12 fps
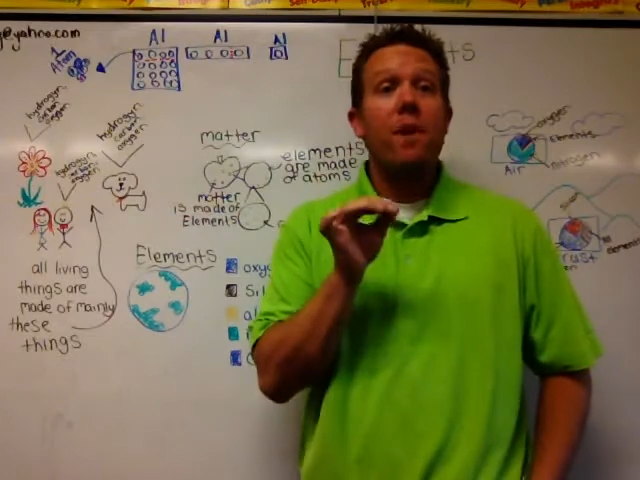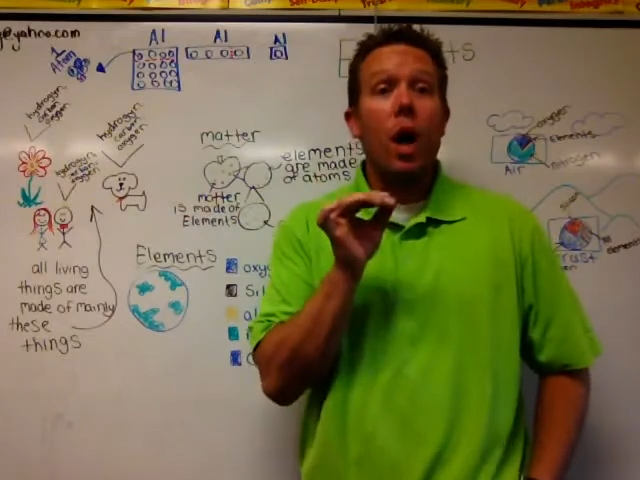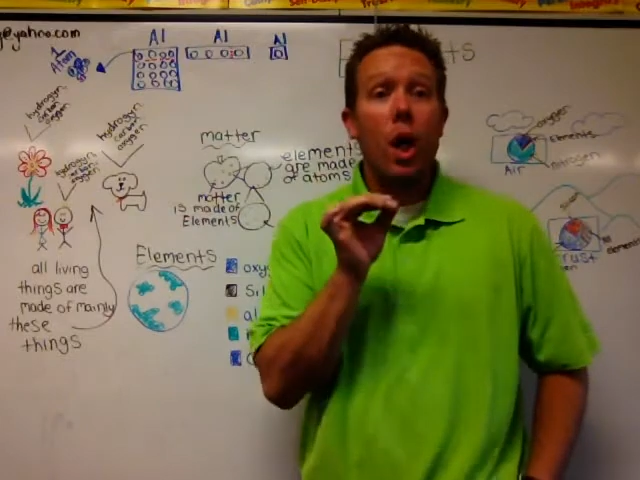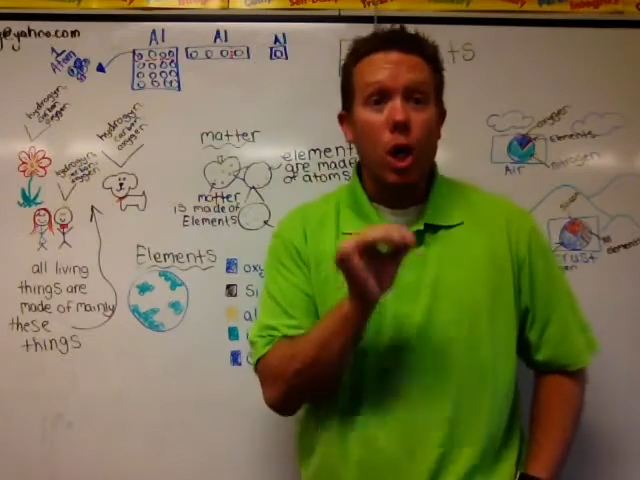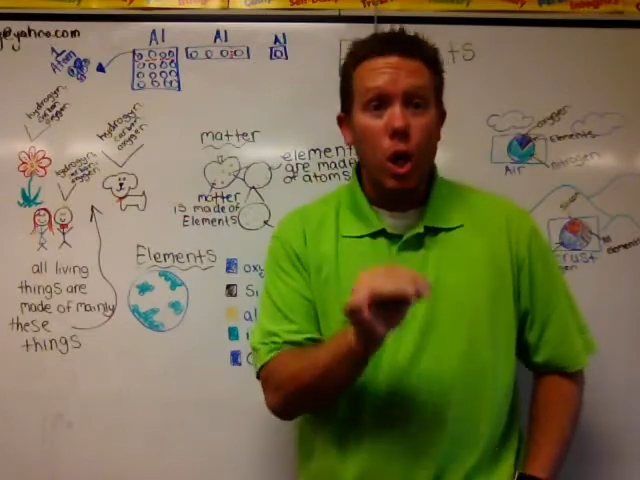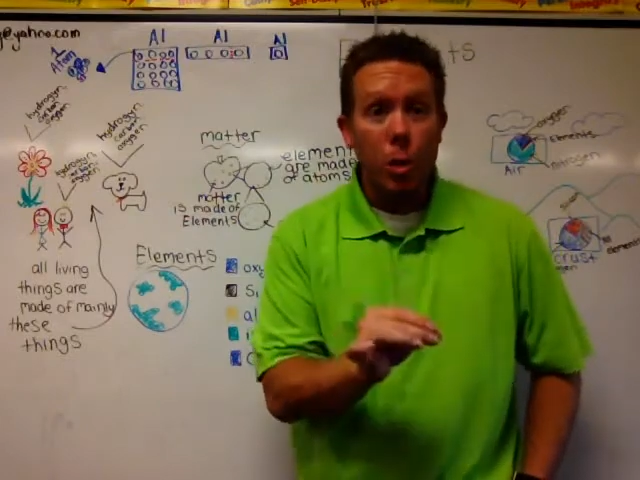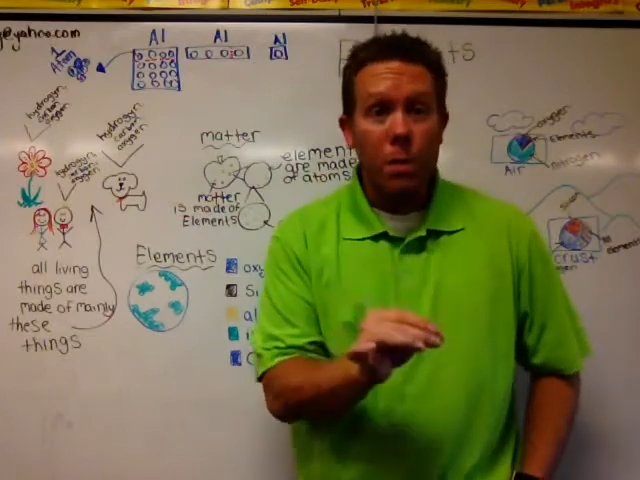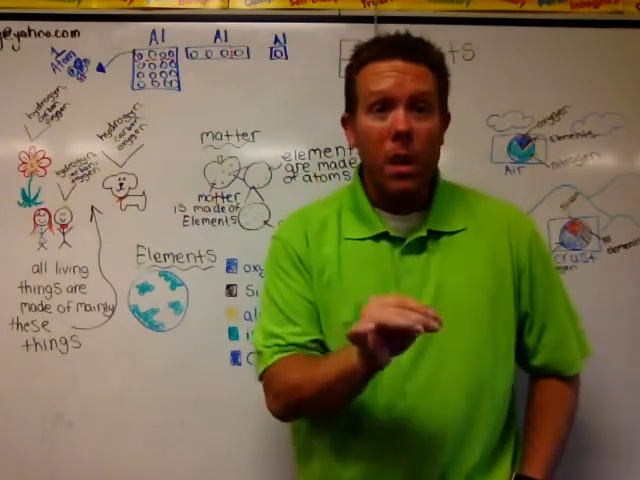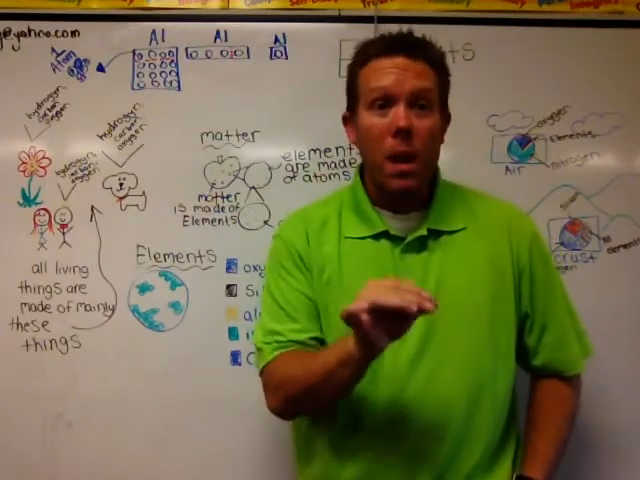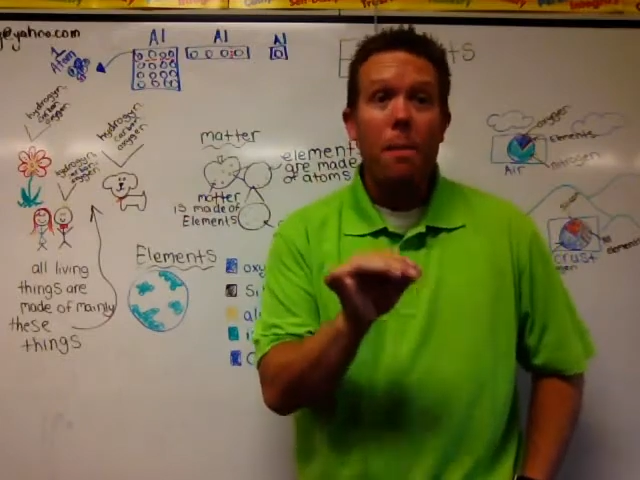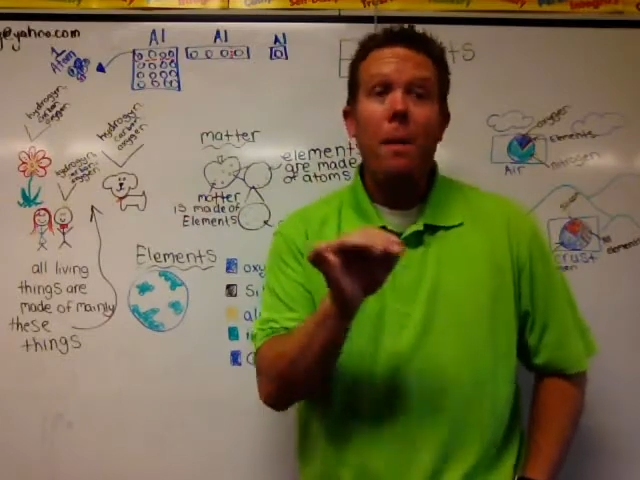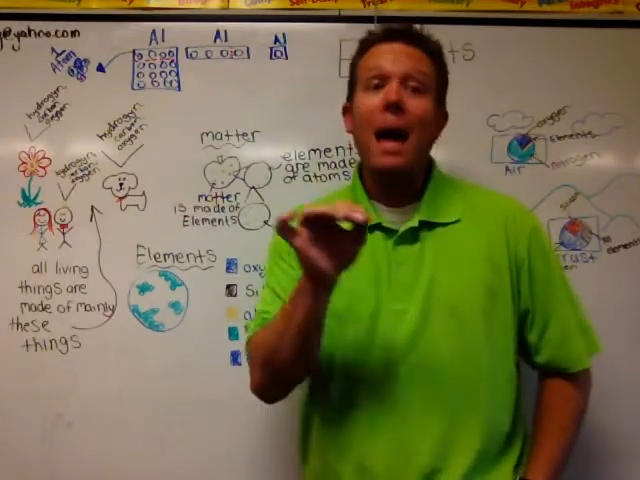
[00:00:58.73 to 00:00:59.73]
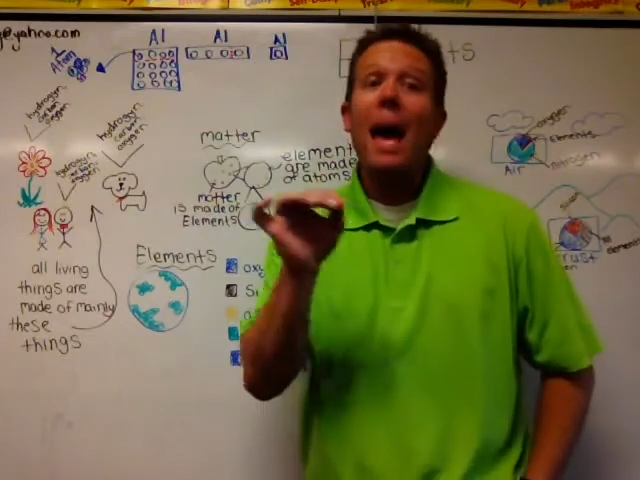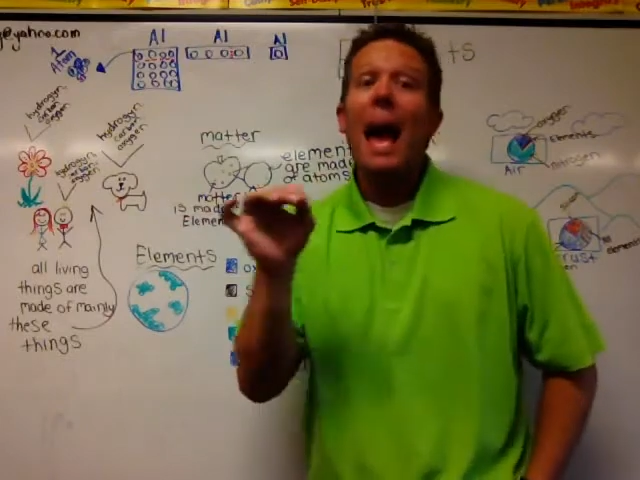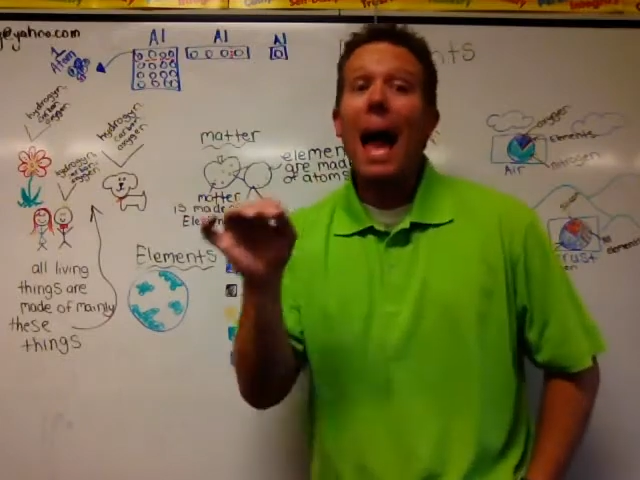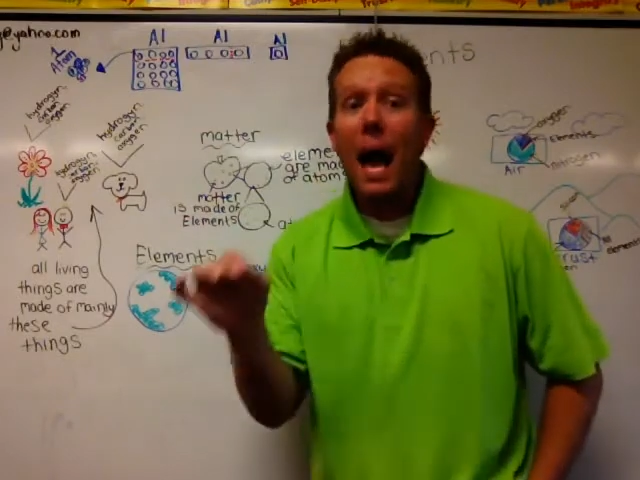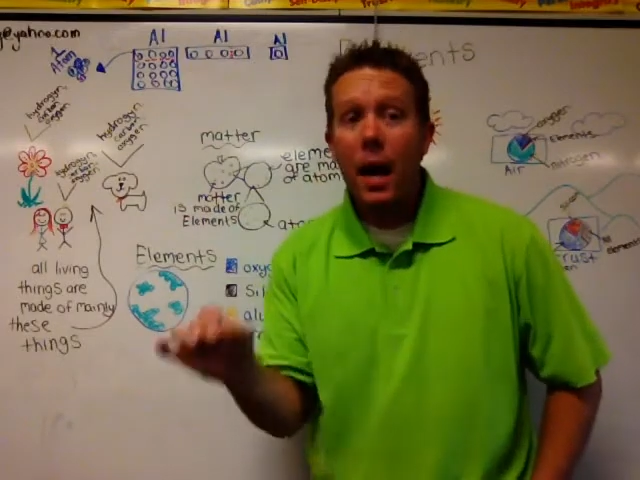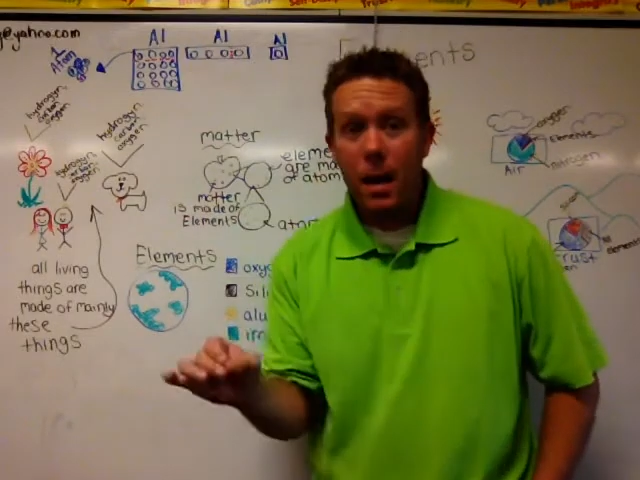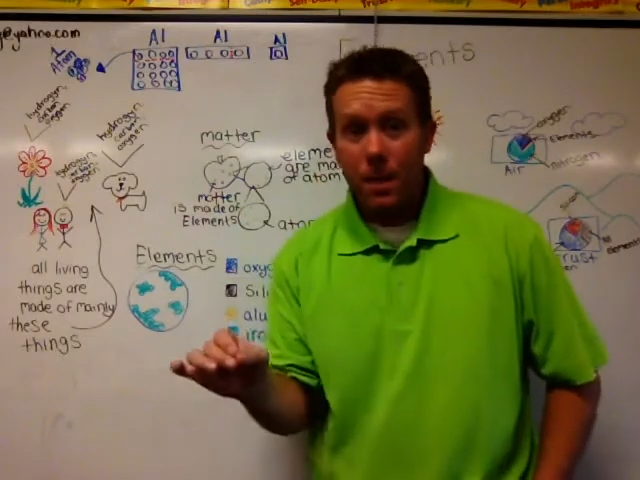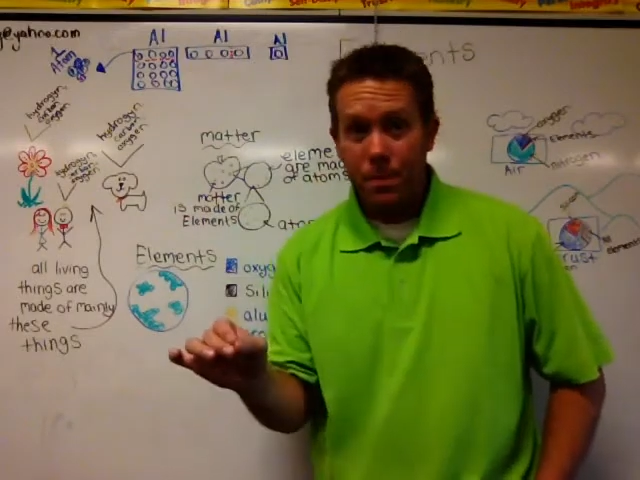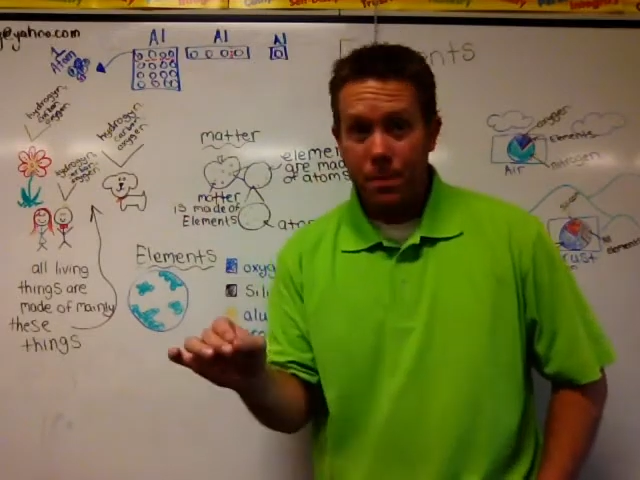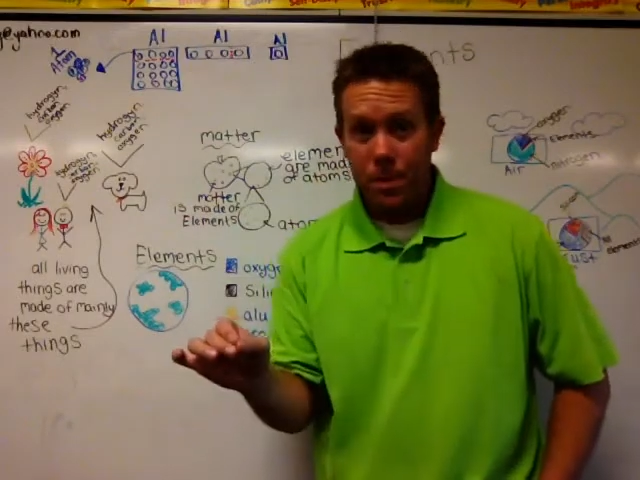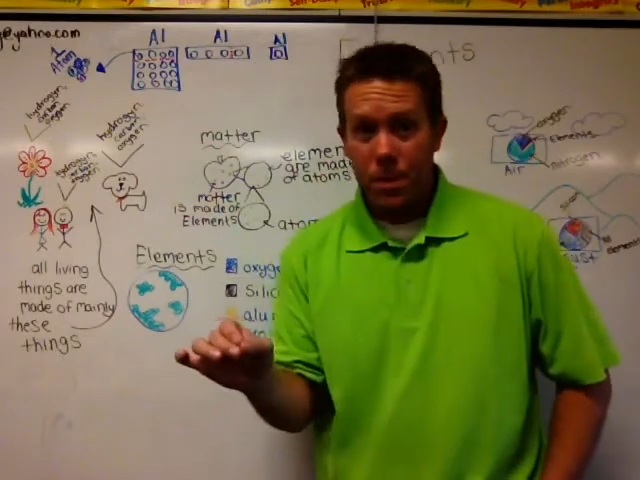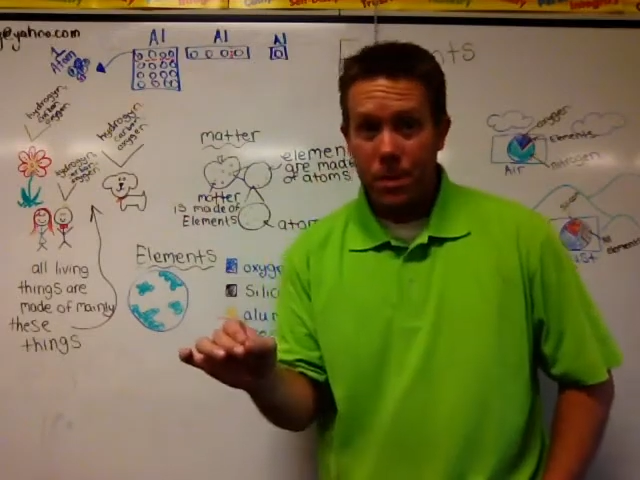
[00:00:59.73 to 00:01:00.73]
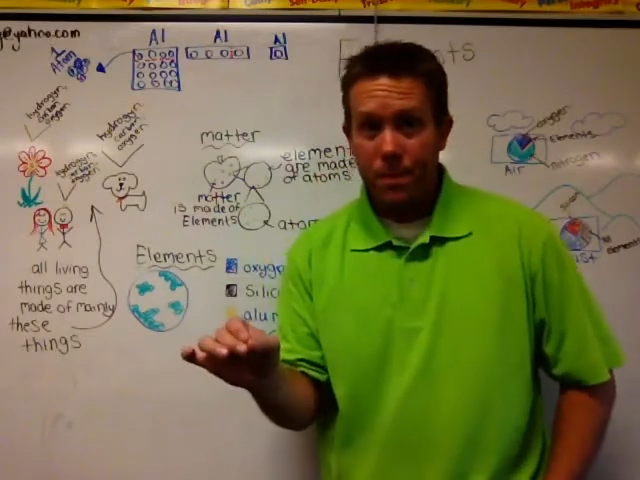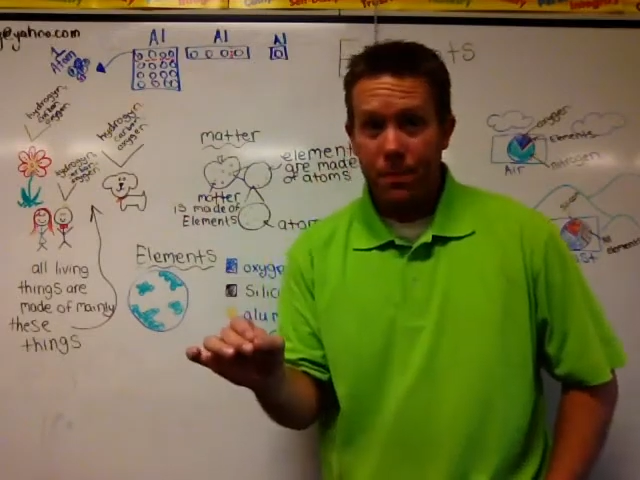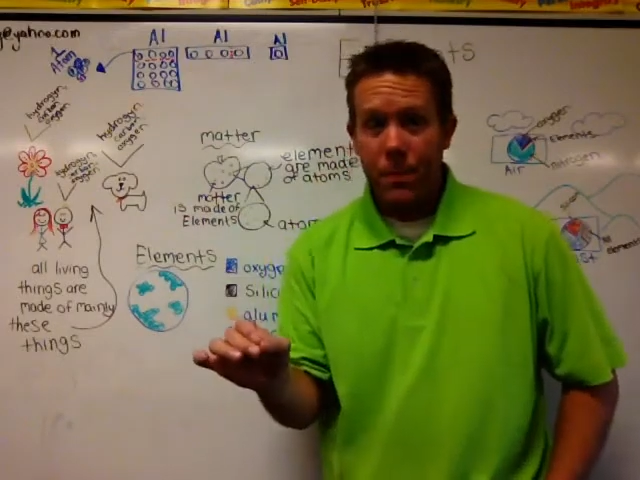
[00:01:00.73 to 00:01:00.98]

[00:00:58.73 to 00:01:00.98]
aluminum atoms.